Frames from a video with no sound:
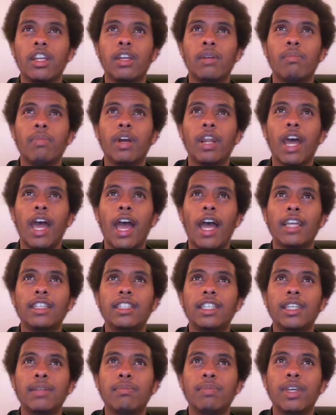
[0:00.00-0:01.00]
But has
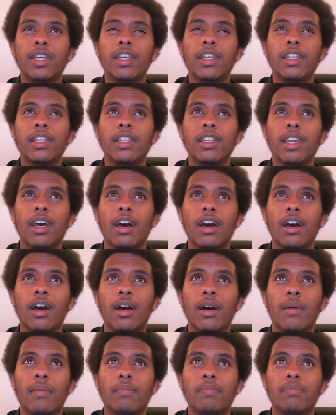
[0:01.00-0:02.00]
he been?
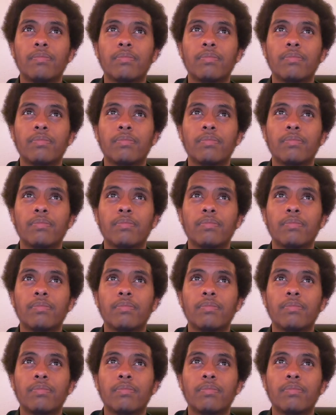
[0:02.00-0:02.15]
Um,